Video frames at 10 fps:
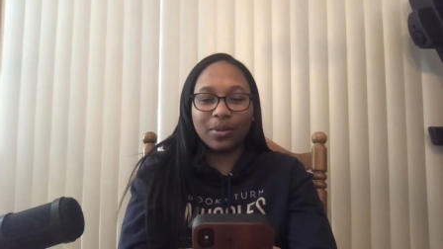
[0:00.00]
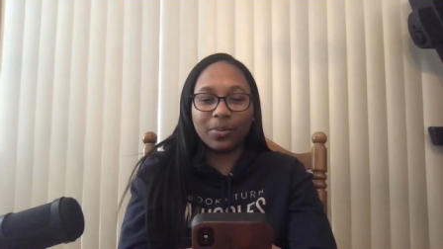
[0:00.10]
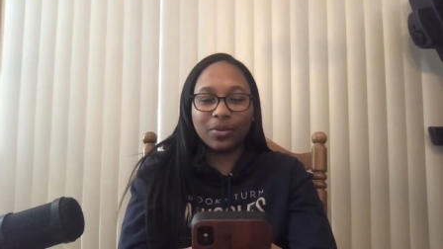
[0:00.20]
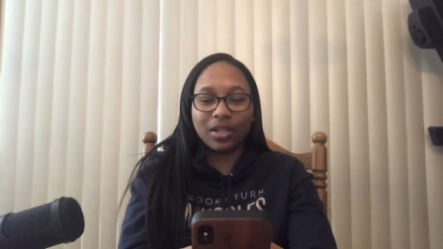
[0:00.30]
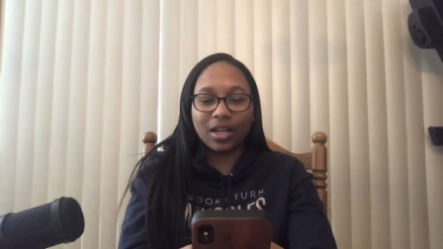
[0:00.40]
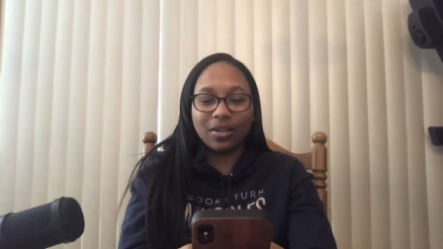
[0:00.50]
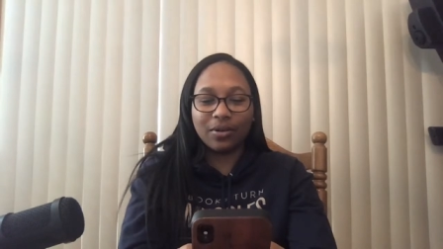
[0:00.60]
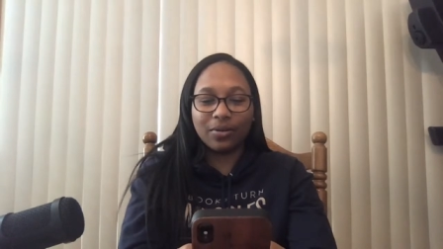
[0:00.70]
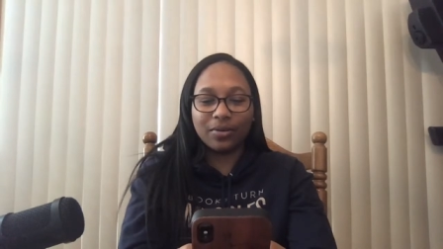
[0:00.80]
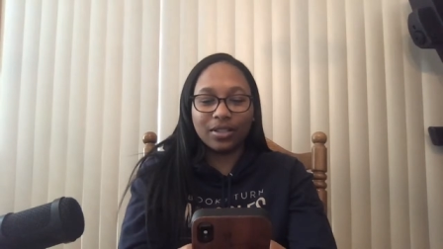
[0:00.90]
people not
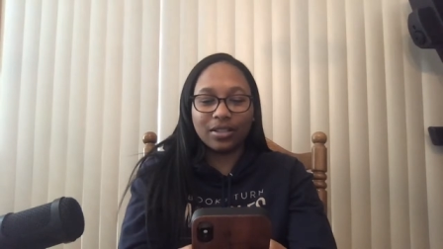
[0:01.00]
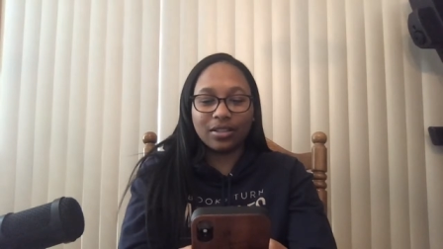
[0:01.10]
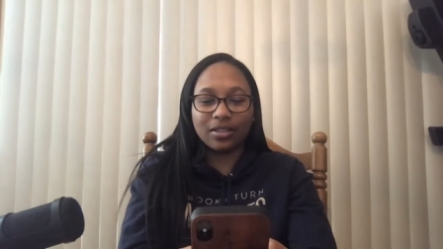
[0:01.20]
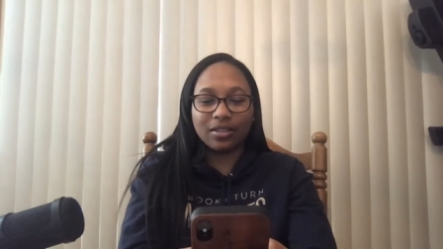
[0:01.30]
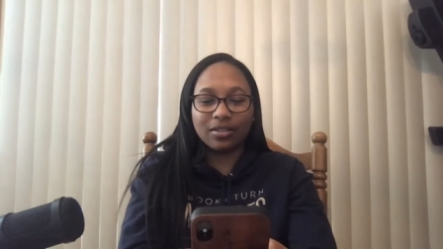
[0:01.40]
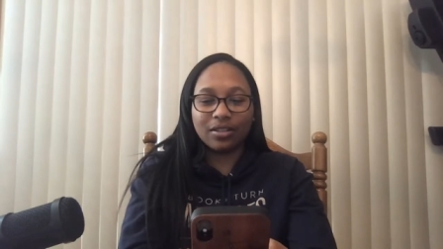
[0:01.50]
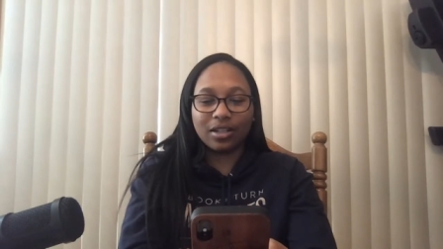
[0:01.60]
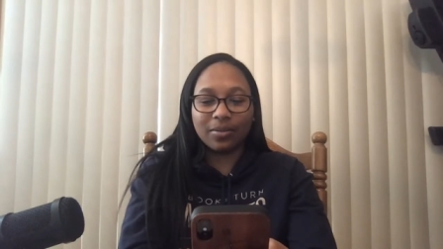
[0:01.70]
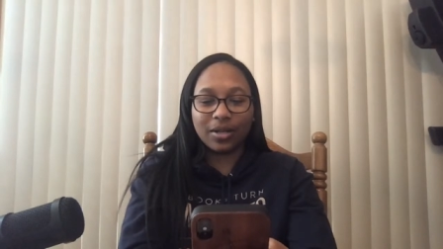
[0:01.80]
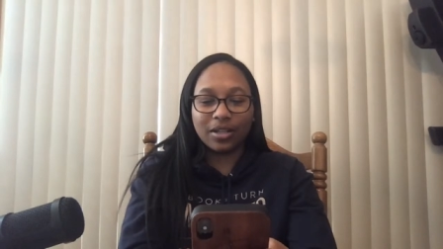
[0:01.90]
knowing what they're
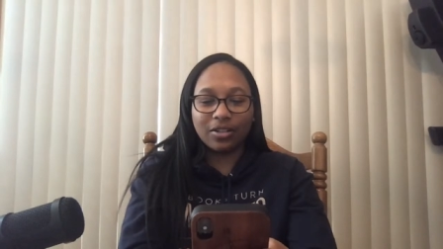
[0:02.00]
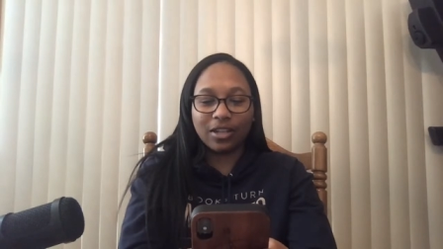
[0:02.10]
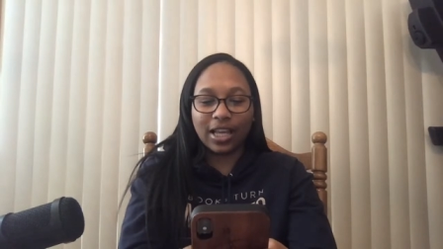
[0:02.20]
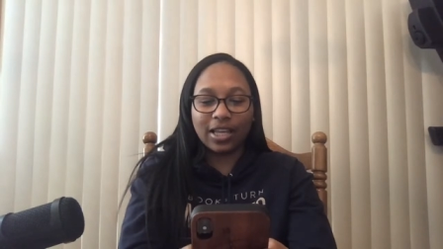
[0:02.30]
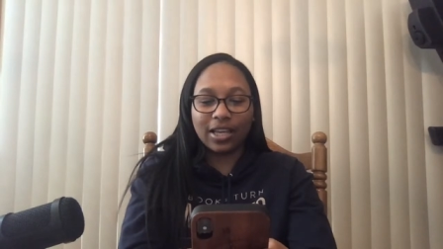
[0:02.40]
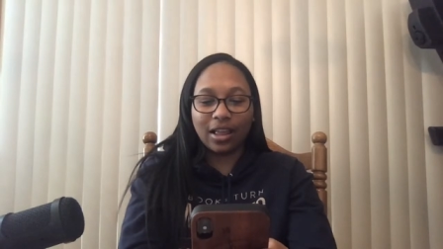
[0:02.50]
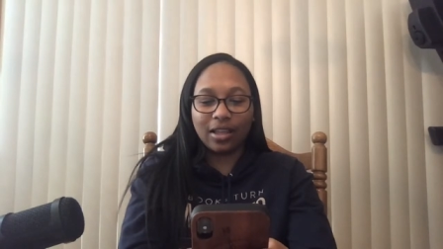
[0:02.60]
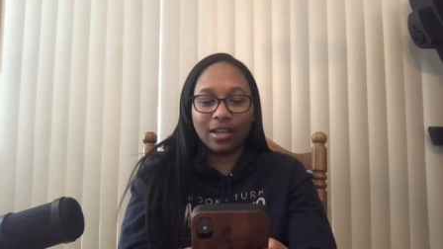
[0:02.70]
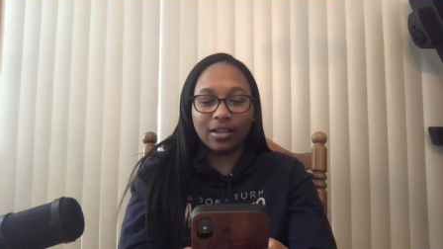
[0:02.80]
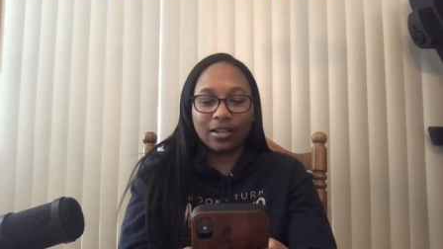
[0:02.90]
talking about and you're like yelling.